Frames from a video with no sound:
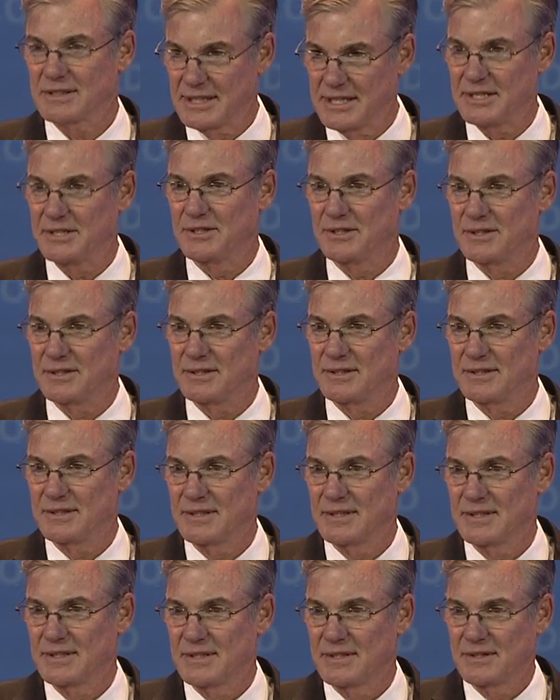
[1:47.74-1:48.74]
leader
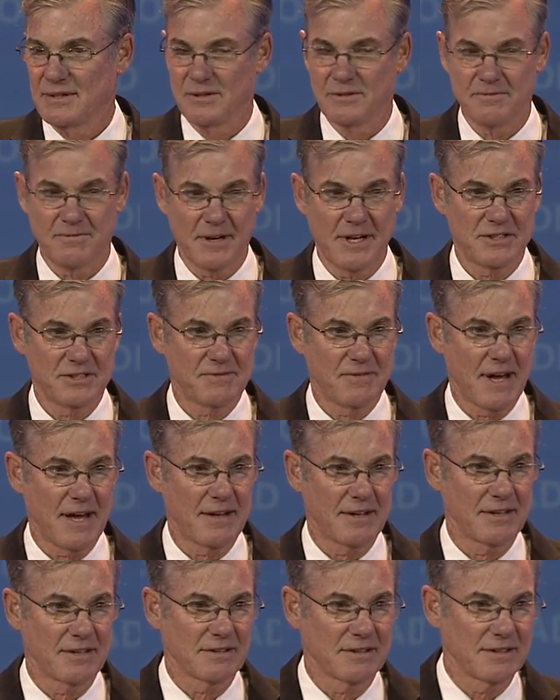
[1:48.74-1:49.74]
who fights
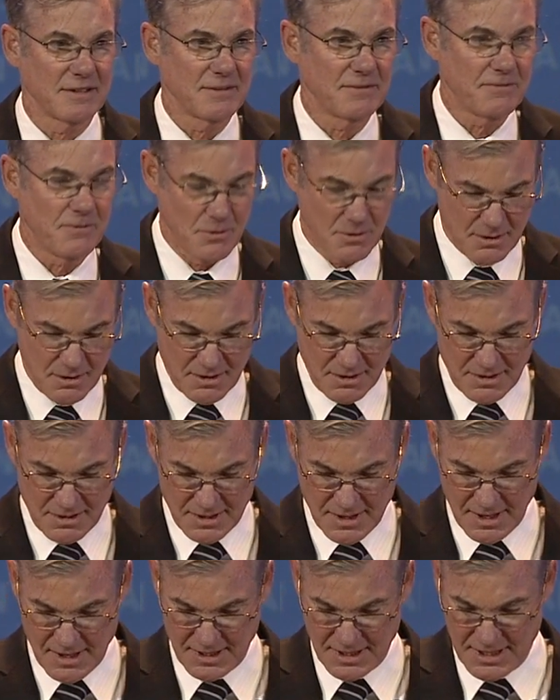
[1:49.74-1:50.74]
valiantly for
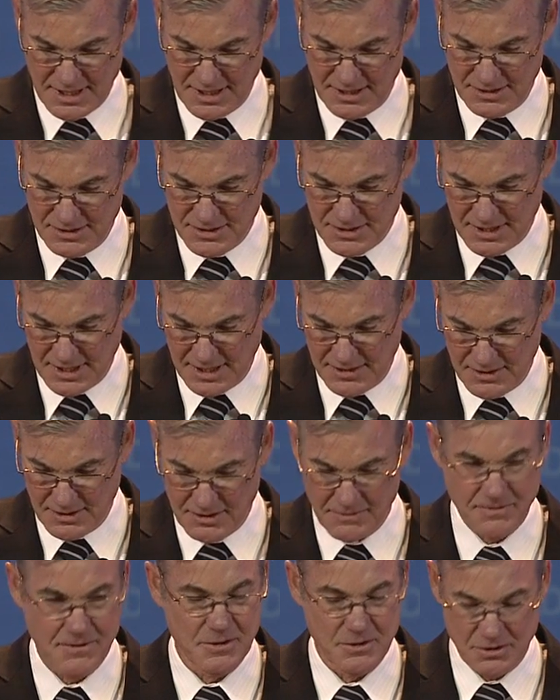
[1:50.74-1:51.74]
our kids and
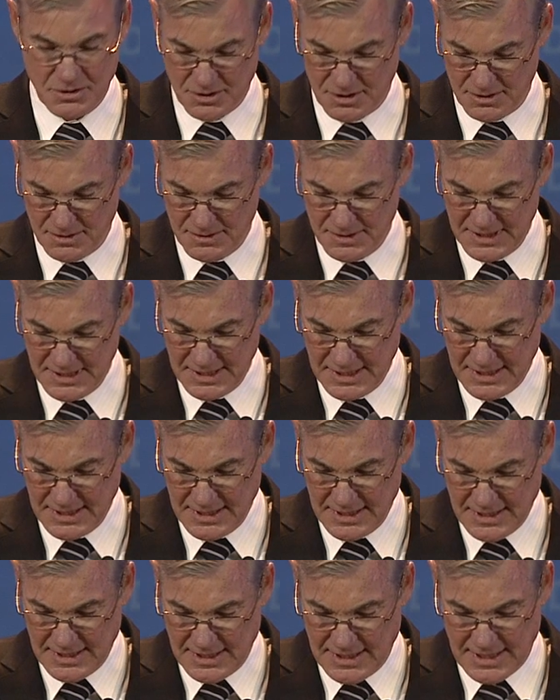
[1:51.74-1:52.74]
their future.
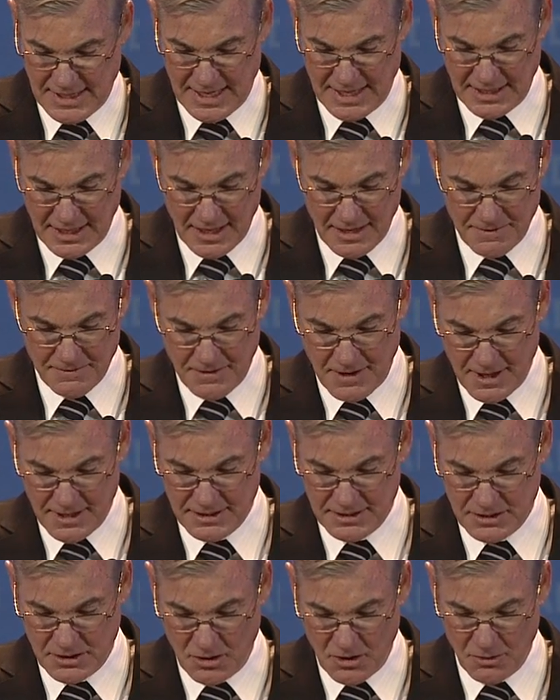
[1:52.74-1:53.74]
And I have
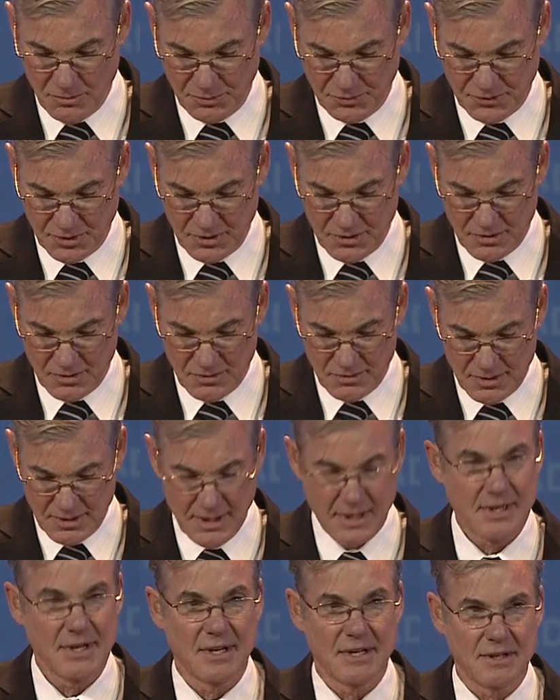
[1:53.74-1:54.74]
heightened hopes too.
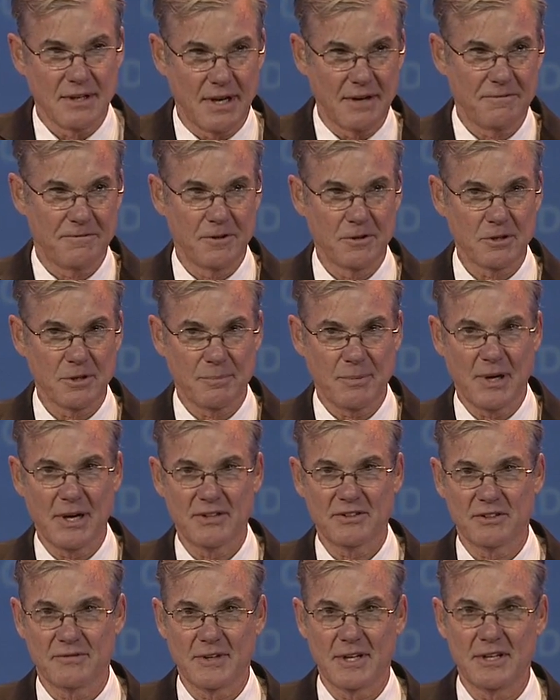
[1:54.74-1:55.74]
I feel the
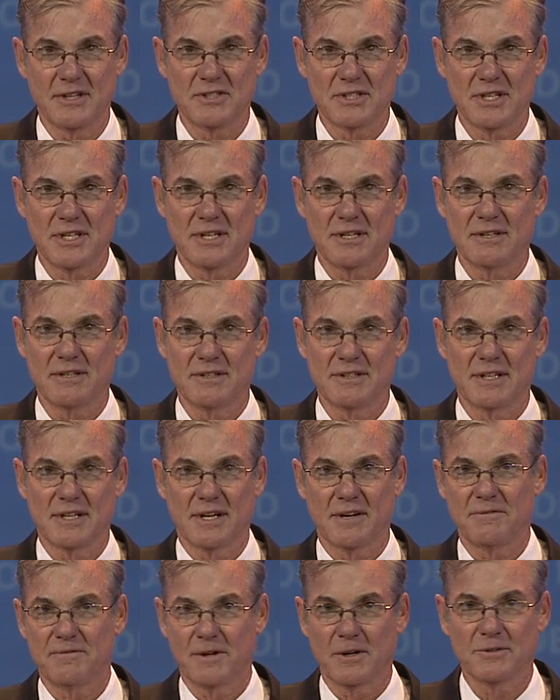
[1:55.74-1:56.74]
positive energy here, and
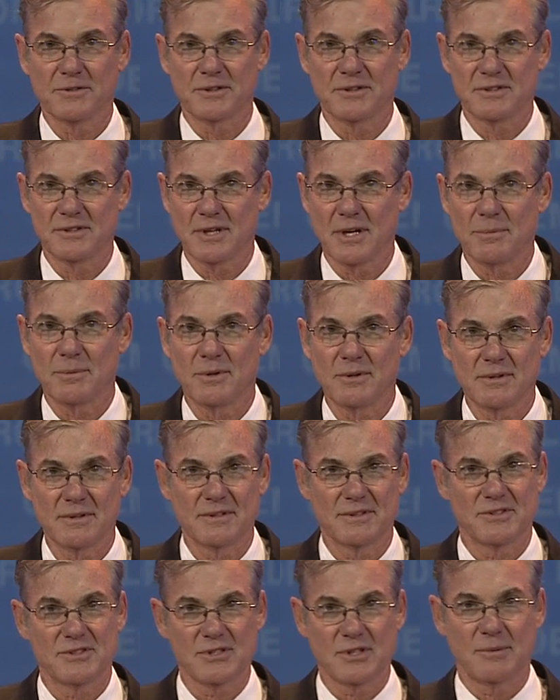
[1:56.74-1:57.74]
then I felt it
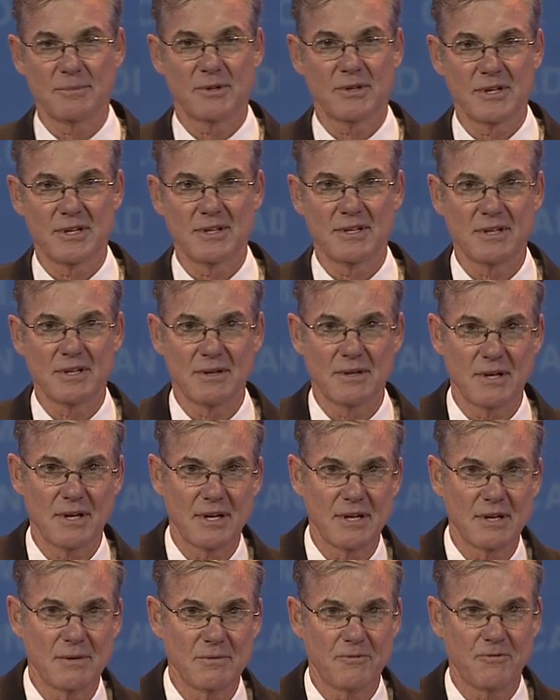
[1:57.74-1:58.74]
double in some of the
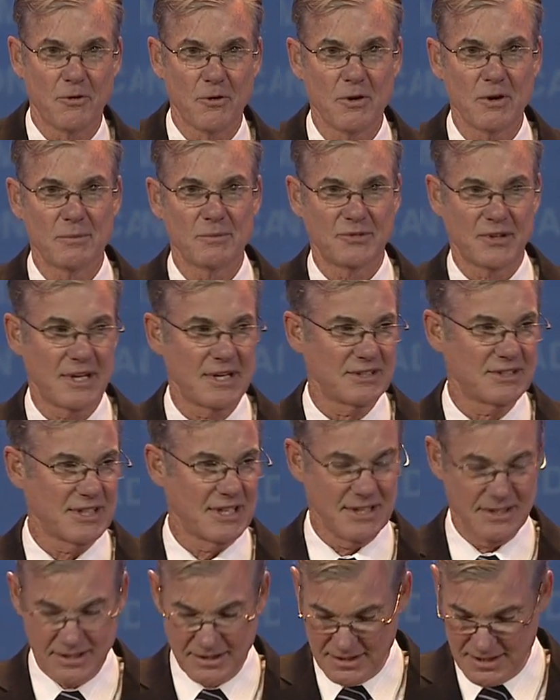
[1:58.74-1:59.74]
forums I
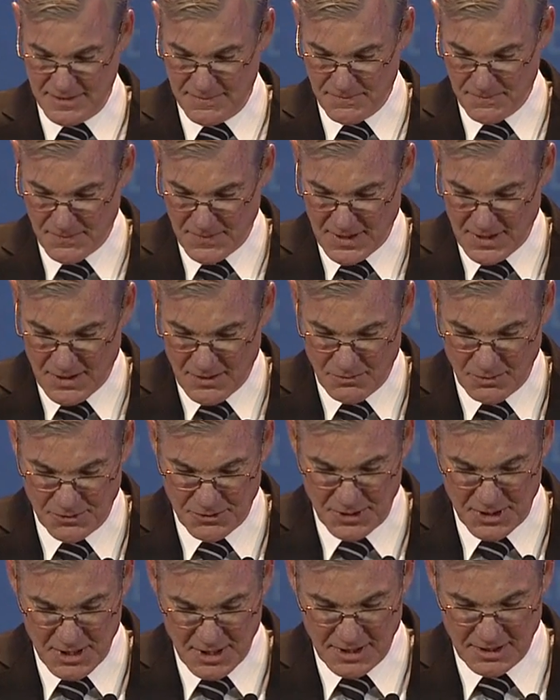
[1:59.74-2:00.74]
attended
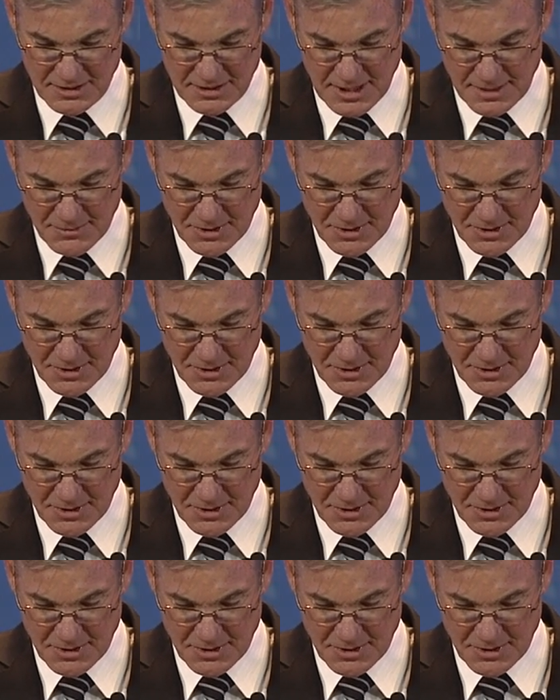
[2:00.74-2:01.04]
with the young